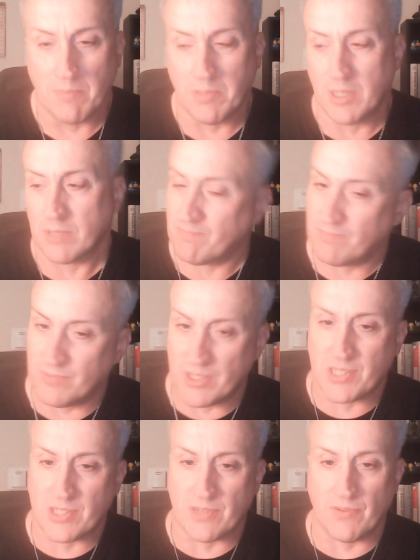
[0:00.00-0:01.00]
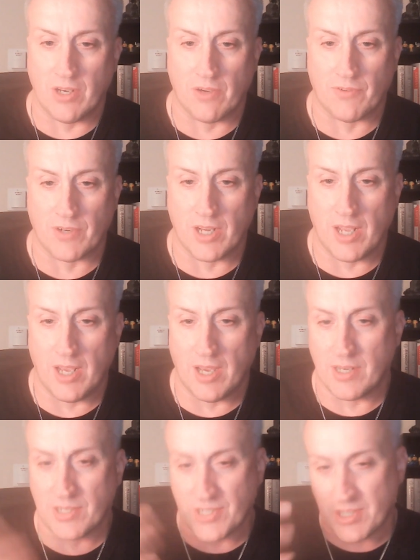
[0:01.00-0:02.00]
But this is a video for today
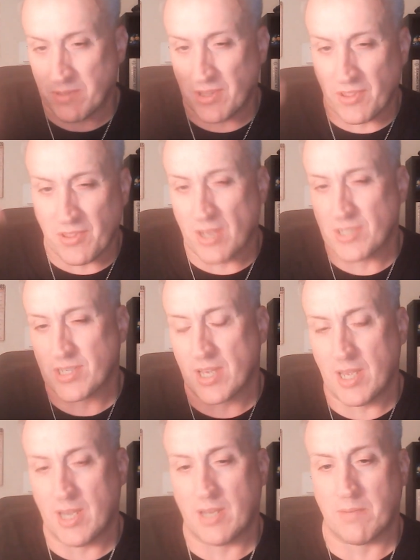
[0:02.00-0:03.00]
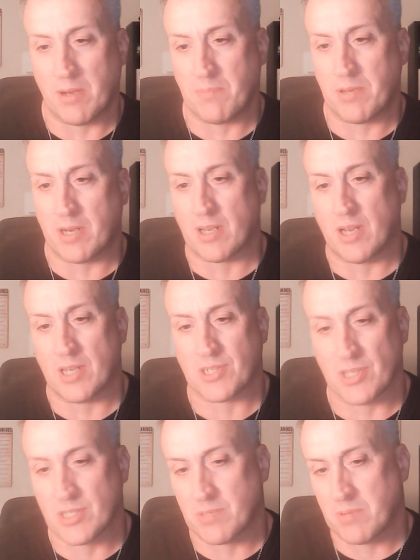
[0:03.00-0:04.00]
on some of the thoughts I had about
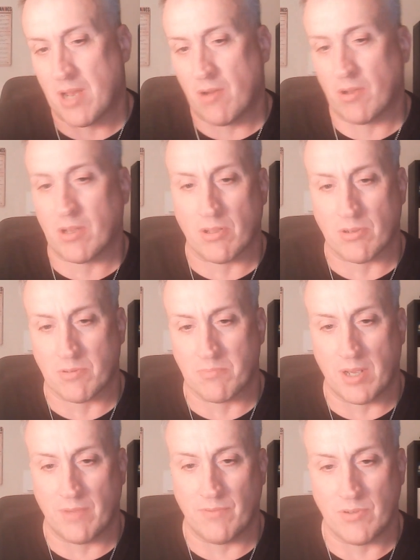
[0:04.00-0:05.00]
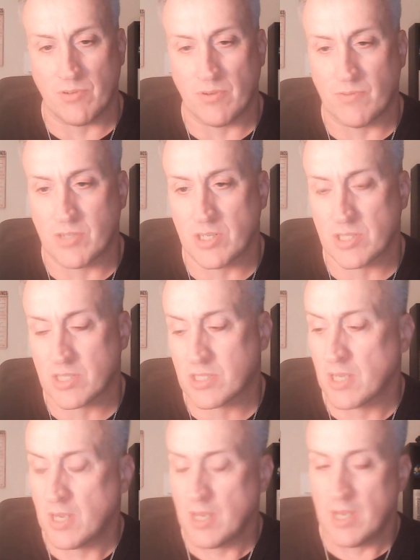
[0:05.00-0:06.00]
Pentecostalism and how it colored my view of
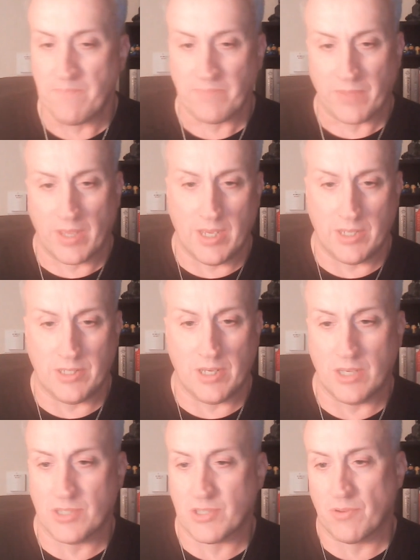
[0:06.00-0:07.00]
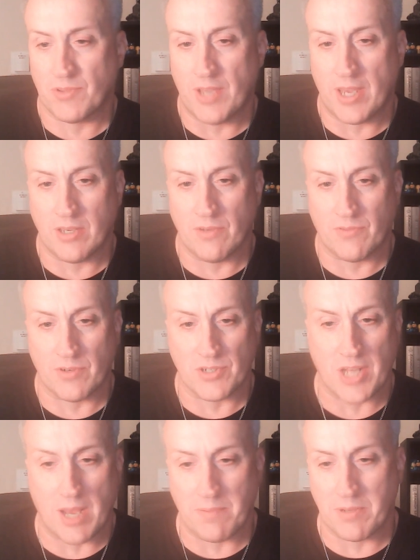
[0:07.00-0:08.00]
Jesus. And uh, so thank you for
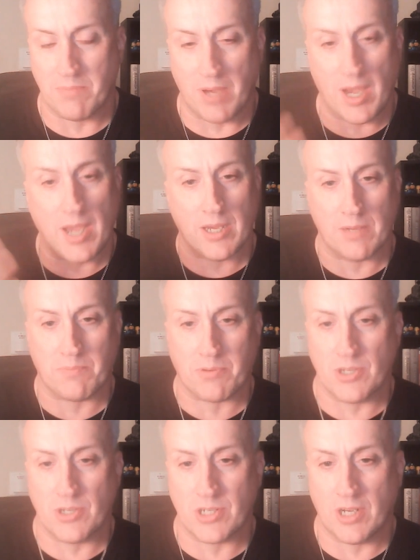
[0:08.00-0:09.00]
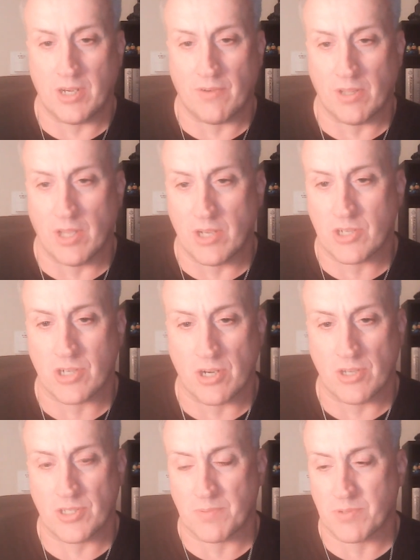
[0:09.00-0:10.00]
stopping by. I appreciate every like, share,
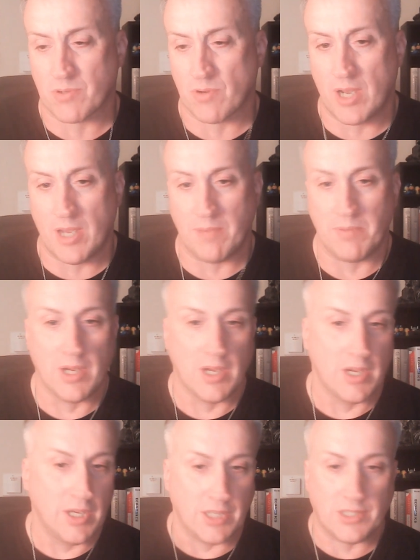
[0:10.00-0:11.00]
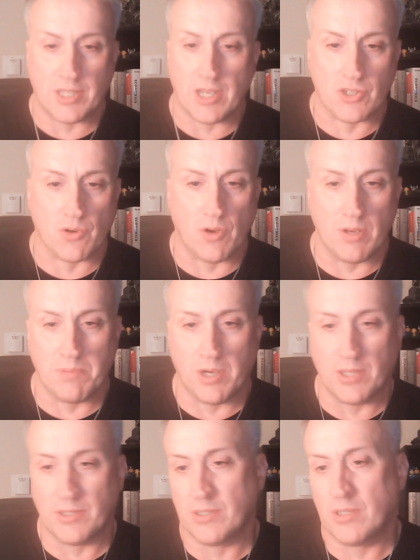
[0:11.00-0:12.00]
and subscribe. Hit that join
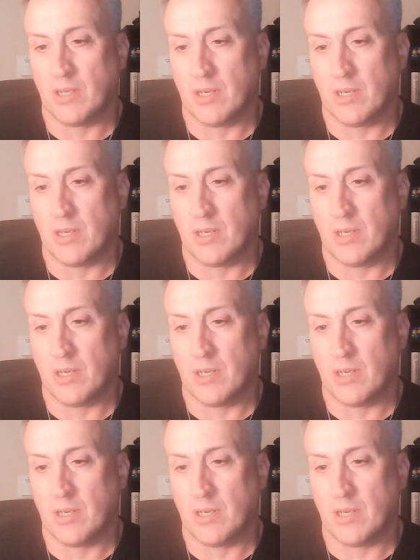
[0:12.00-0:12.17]
button.